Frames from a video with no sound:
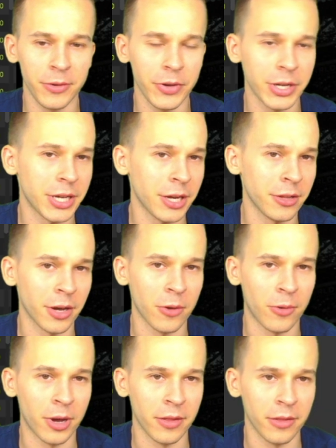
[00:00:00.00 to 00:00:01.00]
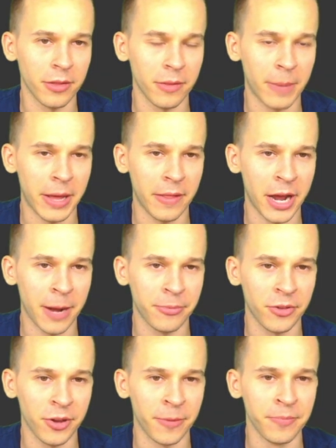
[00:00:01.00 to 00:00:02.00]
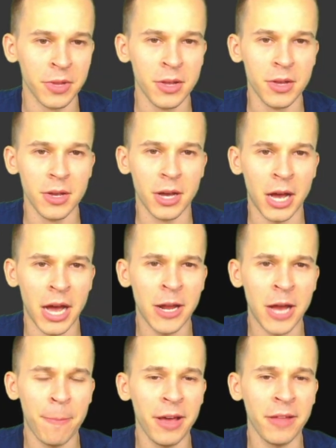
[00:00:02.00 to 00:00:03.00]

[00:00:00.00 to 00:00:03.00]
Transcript: can take a look at one of my lineups here. I play a